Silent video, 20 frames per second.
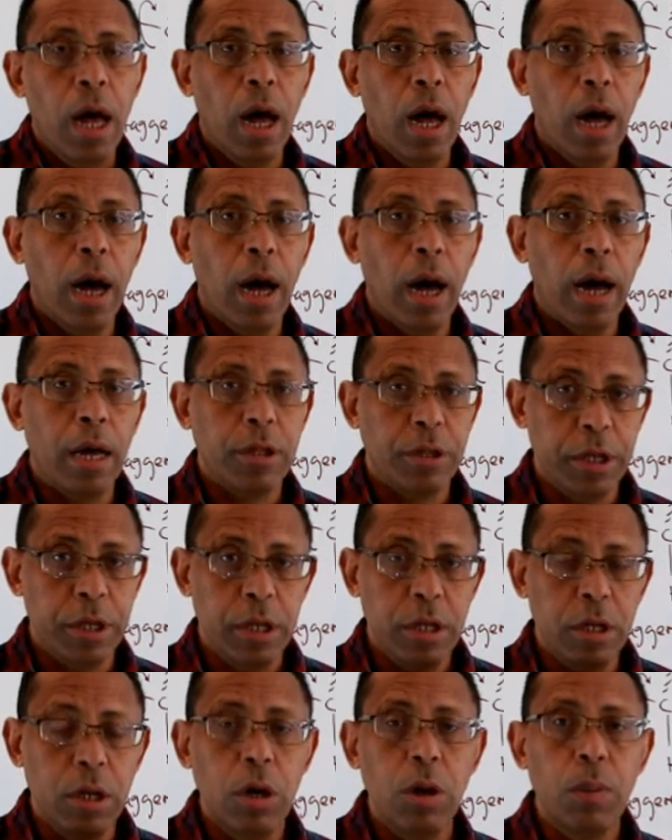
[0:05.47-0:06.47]
As
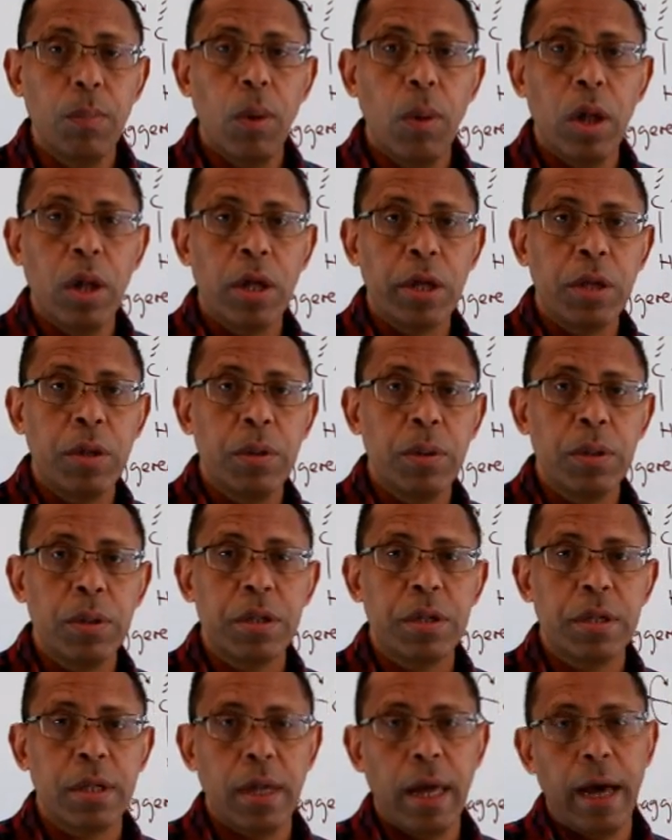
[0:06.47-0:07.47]
you know,
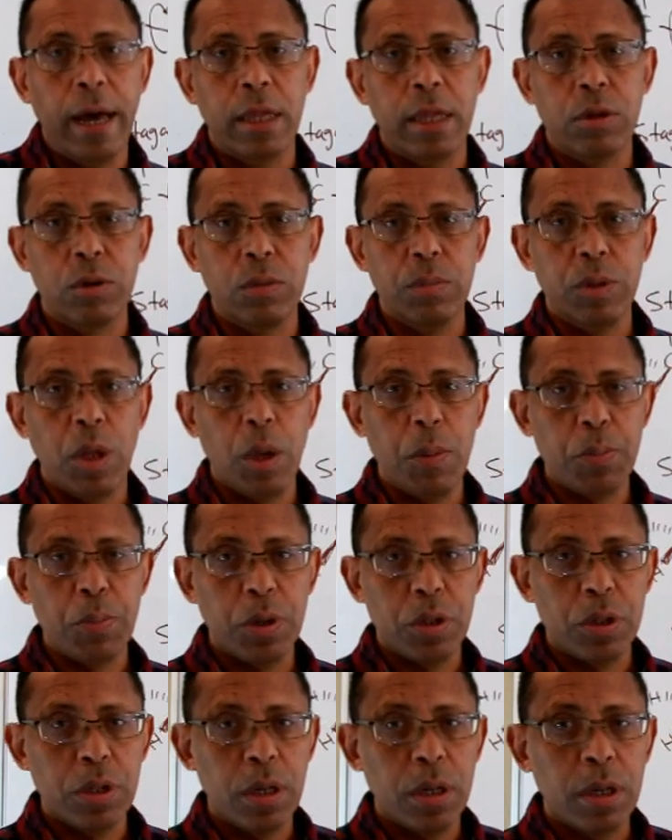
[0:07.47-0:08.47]
molecules at room
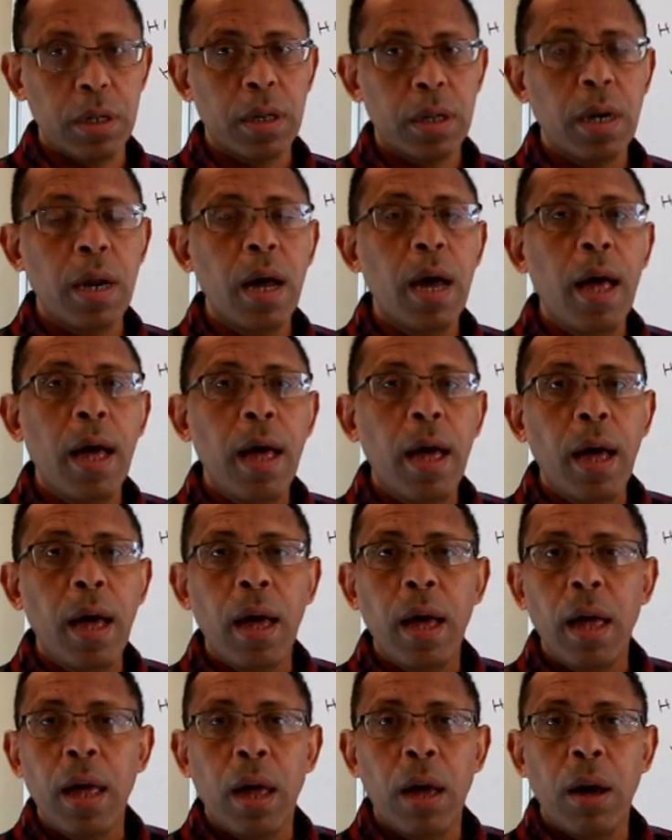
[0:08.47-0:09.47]
temperature
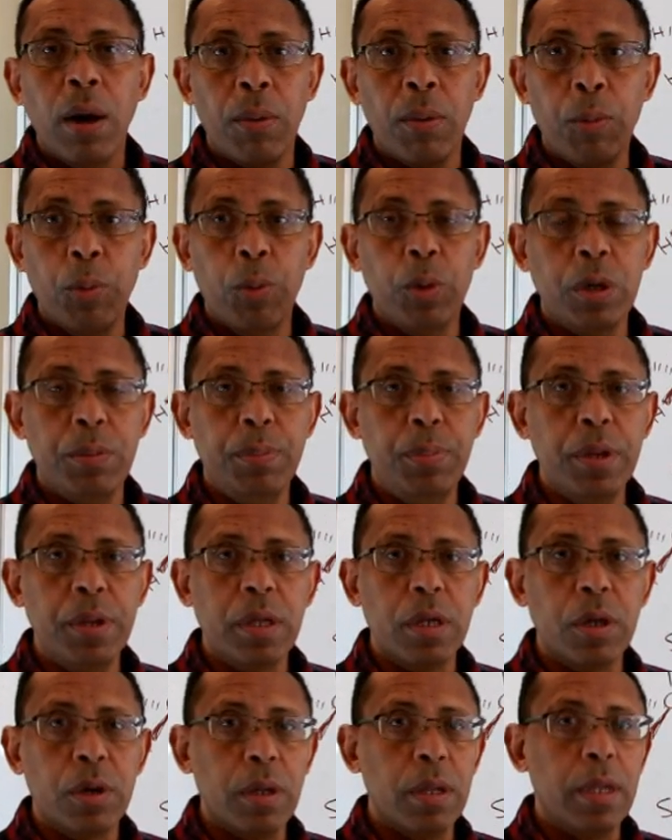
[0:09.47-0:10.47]
would
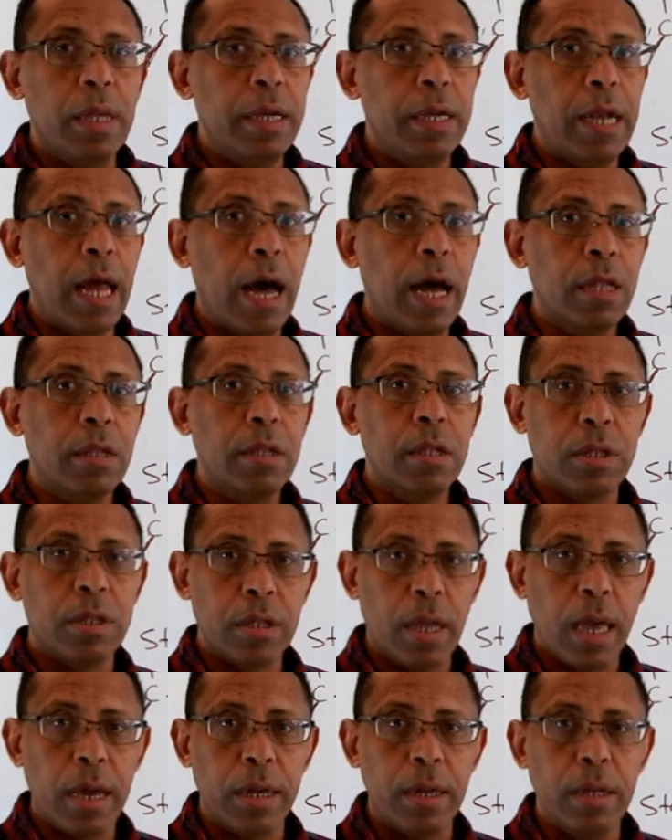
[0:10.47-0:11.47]
be not
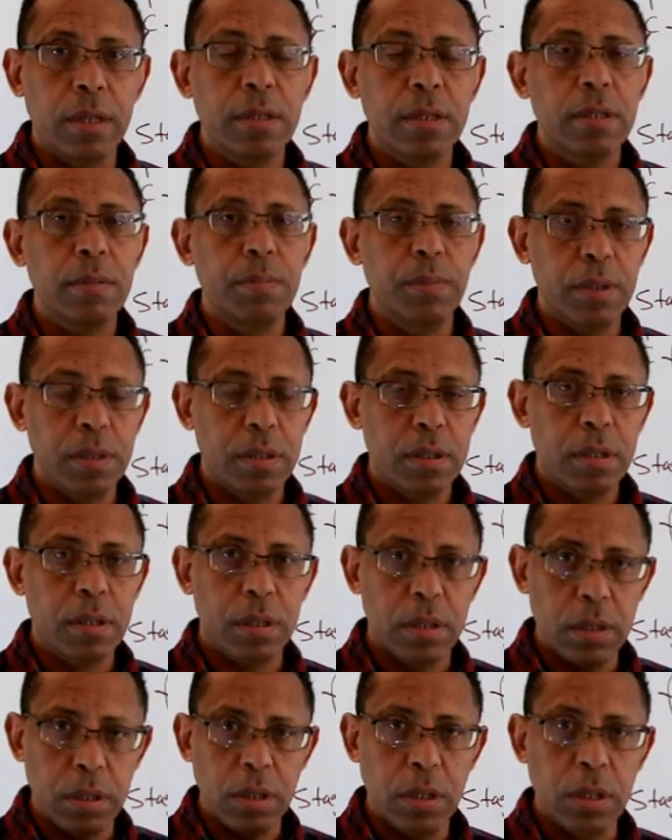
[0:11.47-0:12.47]
stagnant, but
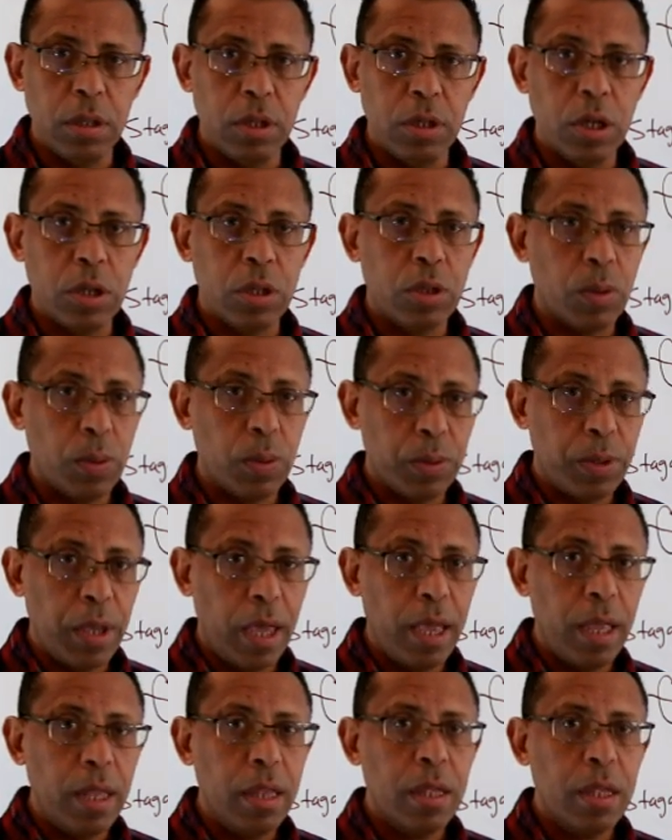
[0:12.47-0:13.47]
just
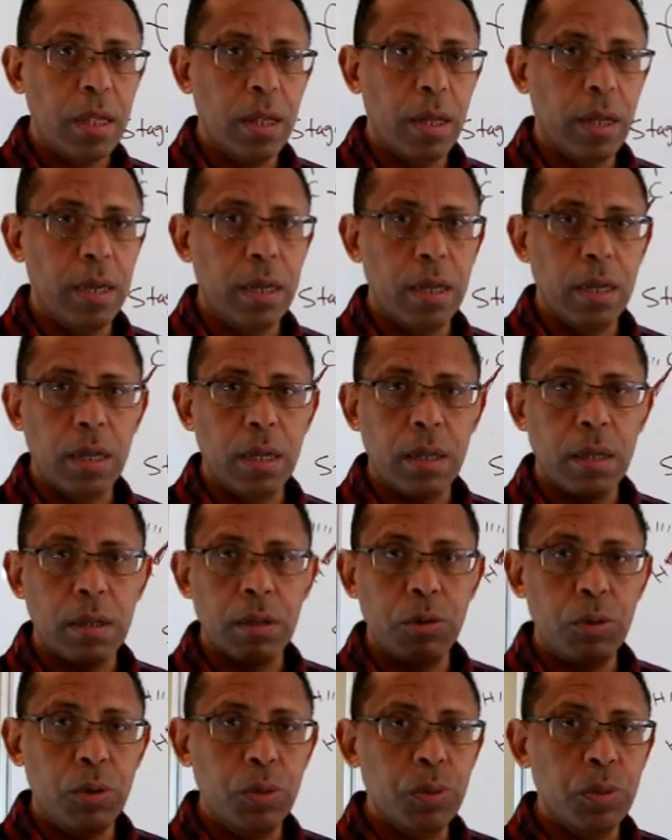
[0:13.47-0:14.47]
rotate and
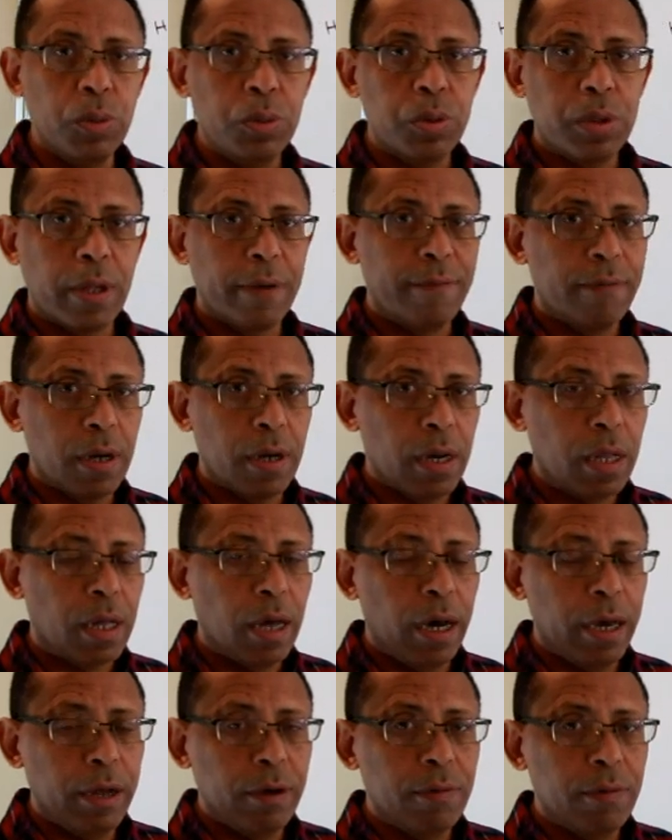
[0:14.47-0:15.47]
do several
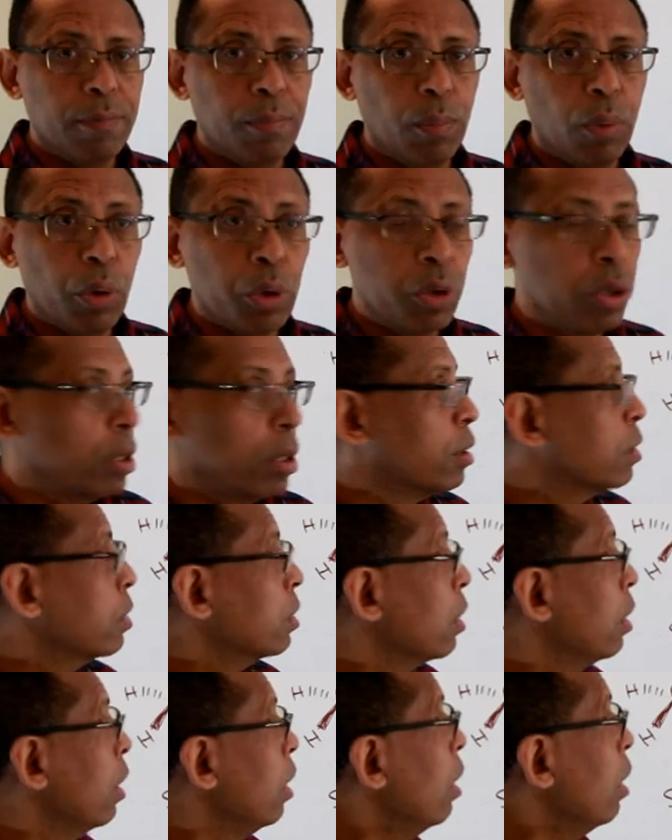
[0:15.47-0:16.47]
kind of motions.